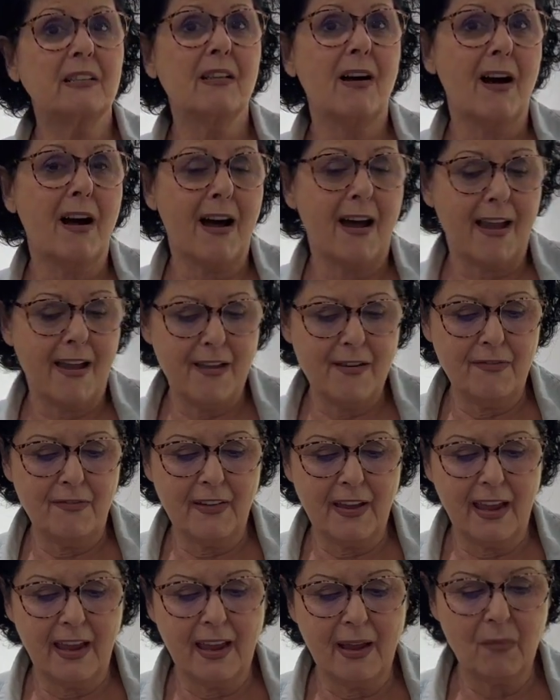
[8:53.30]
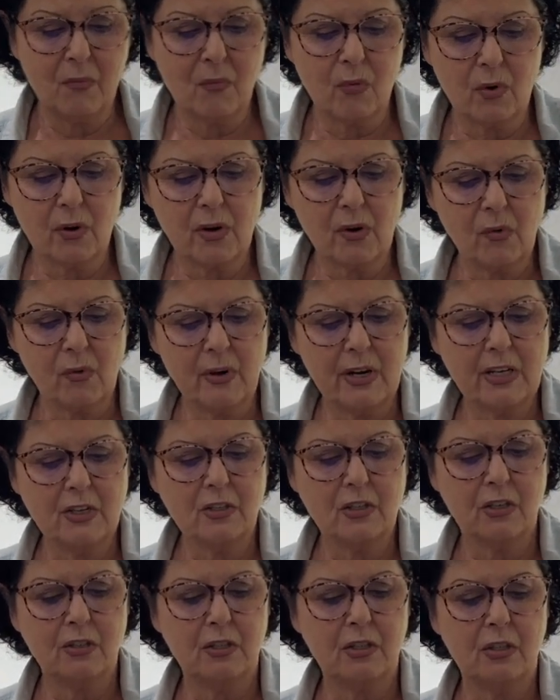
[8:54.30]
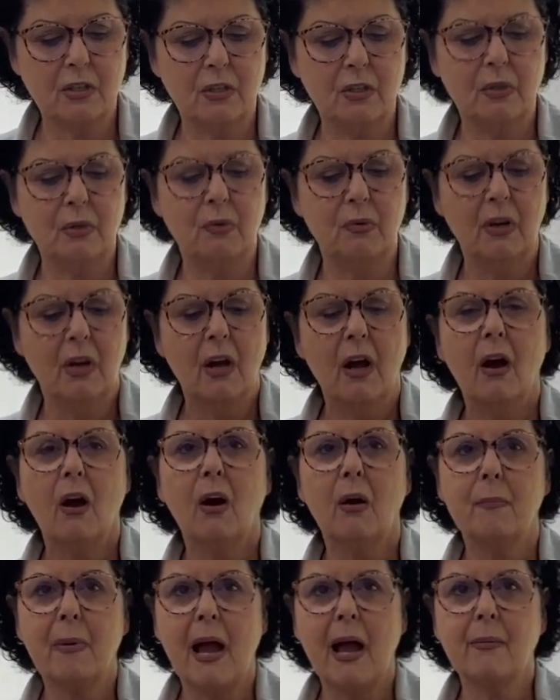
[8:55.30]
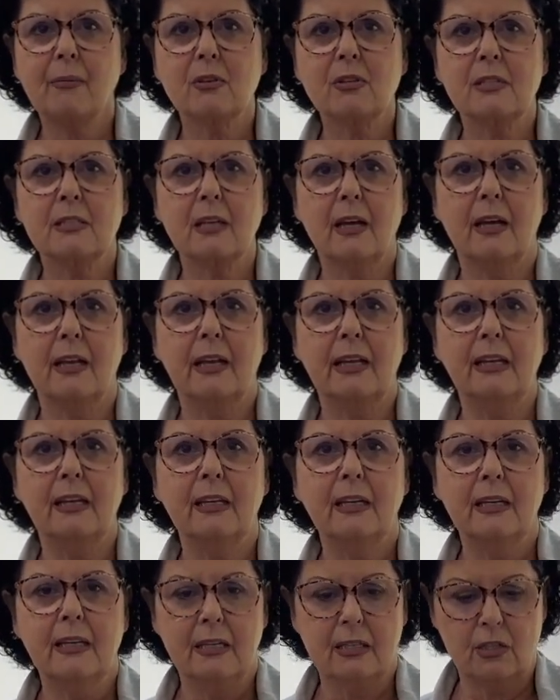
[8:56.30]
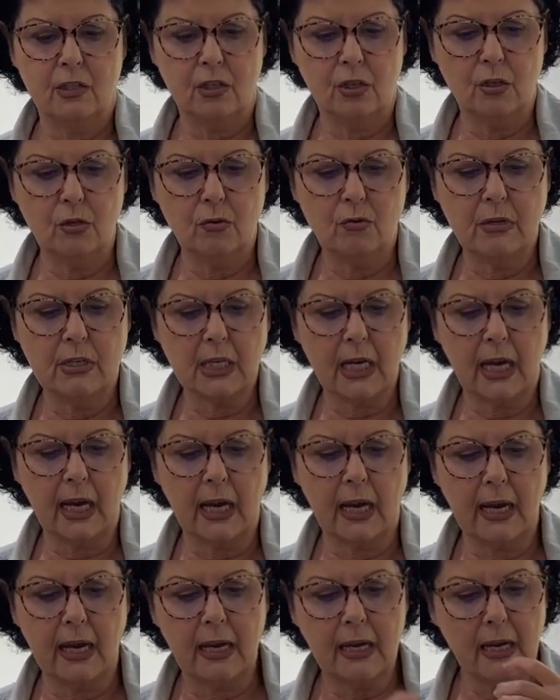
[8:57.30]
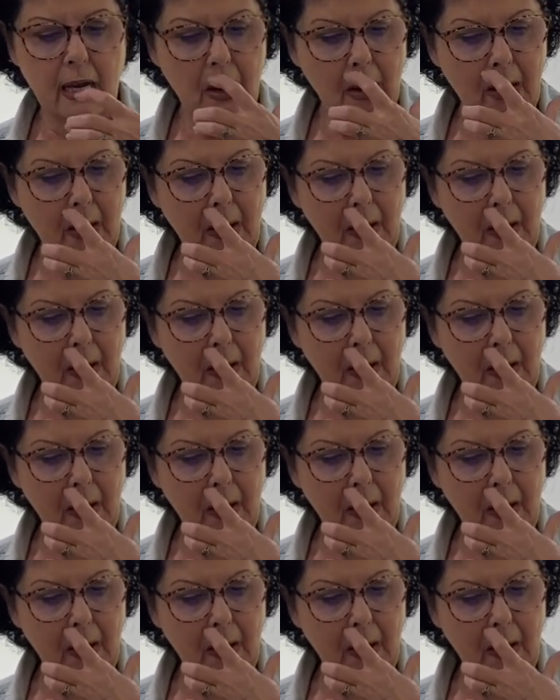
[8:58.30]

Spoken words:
Live, and we're going to do our Bible study today.